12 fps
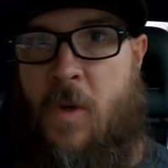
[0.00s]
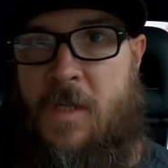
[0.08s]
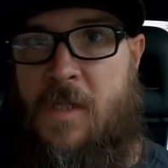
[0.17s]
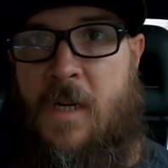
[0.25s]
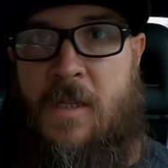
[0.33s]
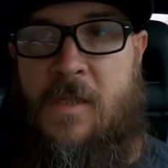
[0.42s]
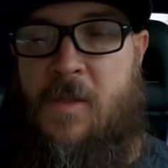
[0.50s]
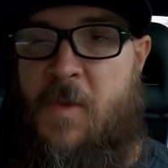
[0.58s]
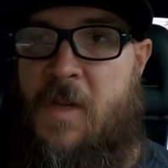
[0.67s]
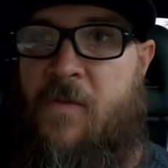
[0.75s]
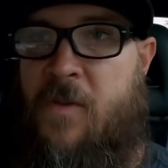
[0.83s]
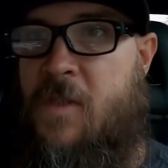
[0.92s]
what does all of this
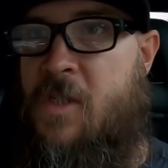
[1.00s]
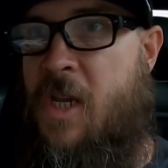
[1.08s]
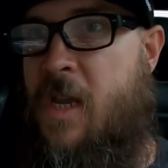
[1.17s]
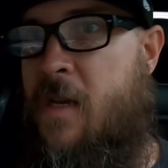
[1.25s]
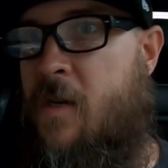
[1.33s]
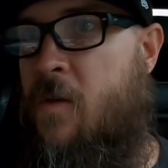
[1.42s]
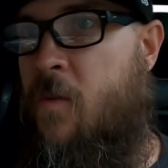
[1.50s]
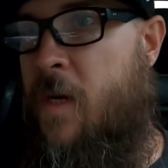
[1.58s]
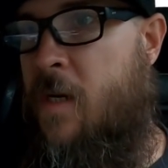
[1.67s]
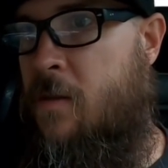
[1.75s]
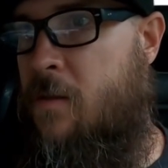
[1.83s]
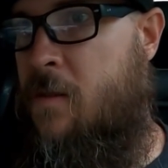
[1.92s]
mean for the channel?
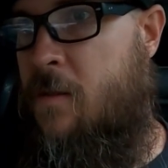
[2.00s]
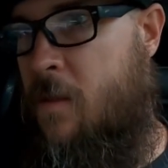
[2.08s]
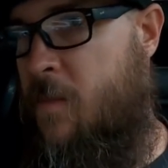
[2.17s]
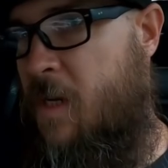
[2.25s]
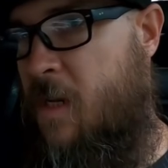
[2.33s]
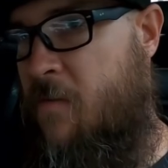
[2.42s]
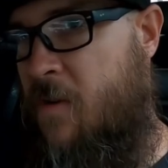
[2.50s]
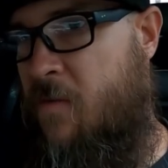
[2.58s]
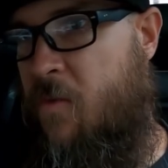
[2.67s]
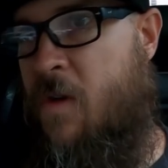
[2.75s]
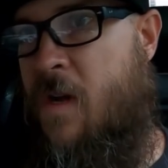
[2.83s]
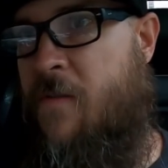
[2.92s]
Well, I mean, even
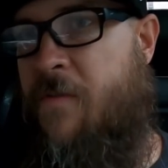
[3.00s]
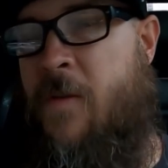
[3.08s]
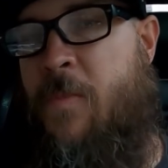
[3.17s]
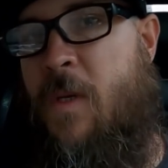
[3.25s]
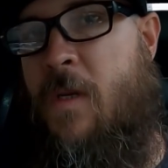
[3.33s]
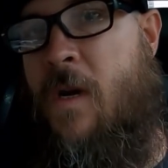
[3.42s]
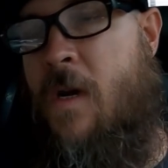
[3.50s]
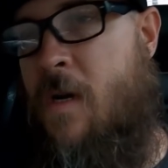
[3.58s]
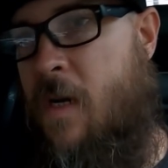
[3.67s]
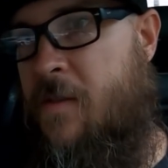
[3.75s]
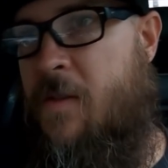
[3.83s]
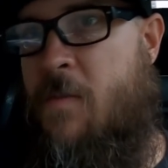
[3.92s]
if we're not flipping a
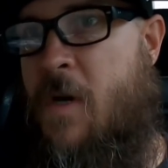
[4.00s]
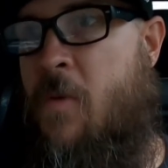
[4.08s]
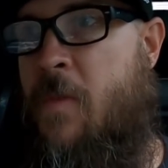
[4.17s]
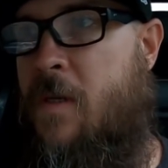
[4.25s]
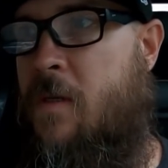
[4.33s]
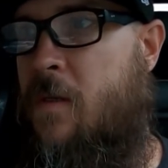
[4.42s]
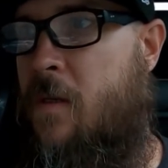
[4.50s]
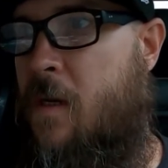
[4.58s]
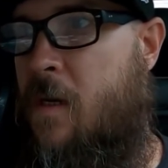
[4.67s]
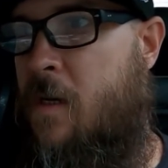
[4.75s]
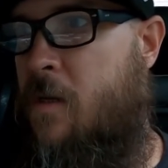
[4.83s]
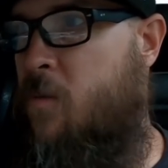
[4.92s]
car at the moment,
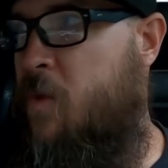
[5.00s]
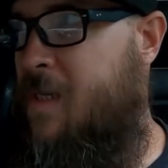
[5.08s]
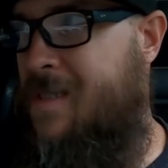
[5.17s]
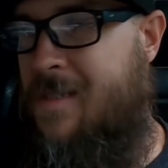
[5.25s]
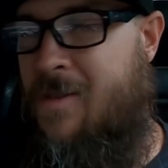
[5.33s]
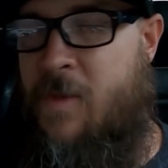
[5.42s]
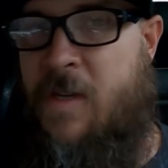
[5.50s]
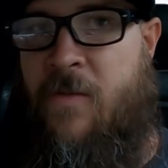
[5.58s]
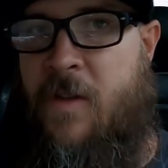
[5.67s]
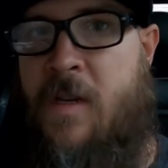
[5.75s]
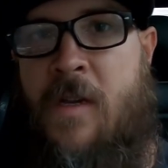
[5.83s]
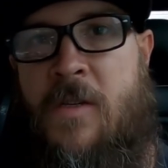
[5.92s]
we could still make
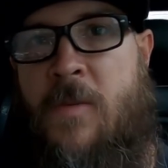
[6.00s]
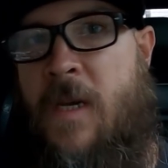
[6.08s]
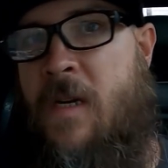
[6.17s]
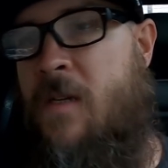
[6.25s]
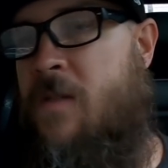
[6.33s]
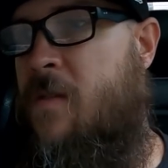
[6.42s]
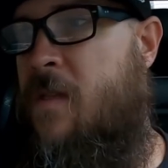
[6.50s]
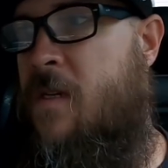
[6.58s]
videos about other